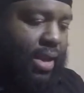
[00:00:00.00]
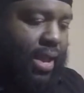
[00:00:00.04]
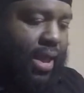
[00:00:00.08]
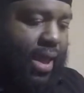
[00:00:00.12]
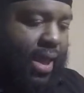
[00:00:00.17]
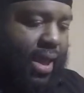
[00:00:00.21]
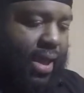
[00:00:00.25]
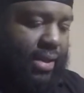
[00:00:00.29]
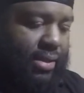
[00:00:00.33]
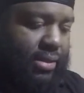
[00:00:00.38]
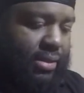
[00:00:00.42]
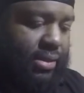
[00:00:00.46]

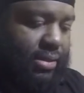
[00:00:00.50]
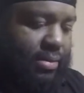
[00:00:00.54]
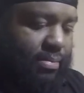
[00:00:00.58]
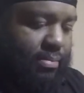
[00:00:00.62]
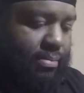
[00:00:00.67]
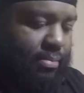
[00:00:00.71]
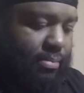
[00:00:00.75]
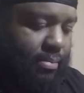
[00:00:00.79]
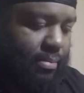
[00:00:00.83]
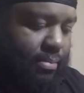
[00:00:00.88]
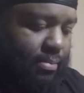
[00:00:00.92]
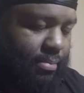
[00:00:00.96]
had some
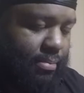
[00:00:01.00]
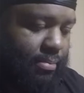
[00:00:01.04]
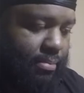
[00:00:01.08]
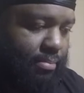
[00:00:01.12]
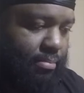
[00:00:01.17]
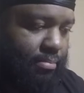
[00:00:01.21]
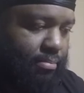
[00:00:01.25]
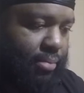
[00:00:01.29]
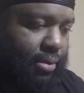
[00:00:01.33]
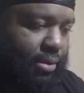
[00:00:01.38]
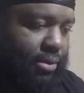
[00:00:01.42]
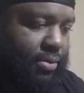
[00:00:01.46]

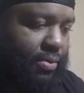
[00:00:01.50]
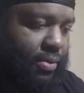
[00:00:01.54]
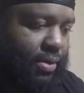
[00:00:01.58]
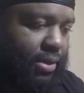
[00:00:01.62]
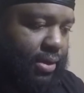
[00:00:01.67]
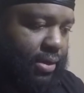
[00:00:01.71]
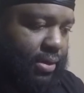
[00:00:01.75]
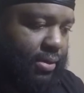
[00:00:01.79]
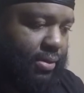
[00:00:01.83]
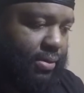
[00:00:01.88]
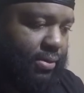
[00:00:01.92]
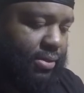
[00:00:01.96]

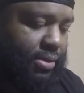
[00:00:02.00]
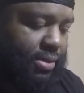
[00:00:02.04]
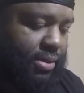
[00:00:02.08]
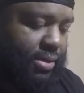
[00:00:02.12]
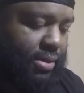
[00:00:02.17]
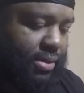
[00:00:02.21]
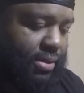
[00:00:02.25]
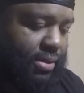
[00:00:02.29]
bluegills